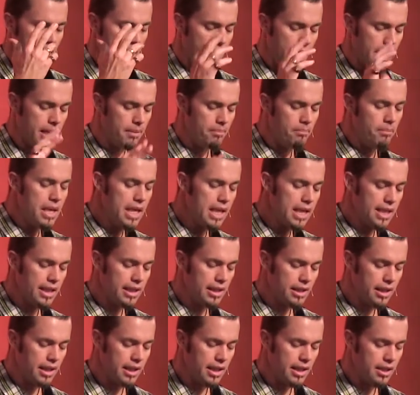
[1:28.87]
And
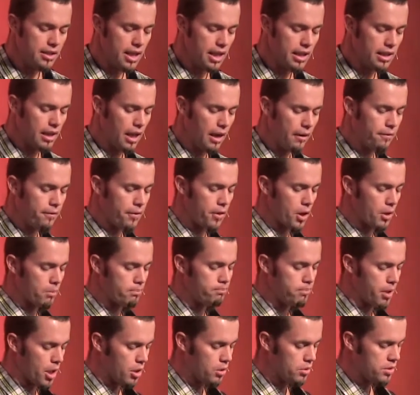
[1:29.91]
immediately they left their
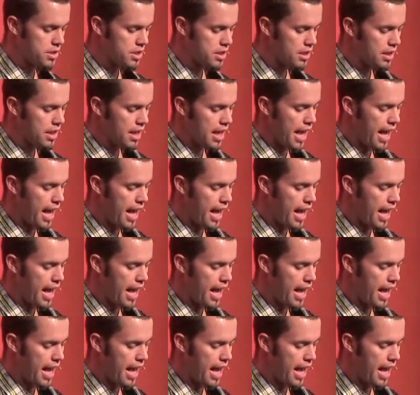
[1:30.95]
boat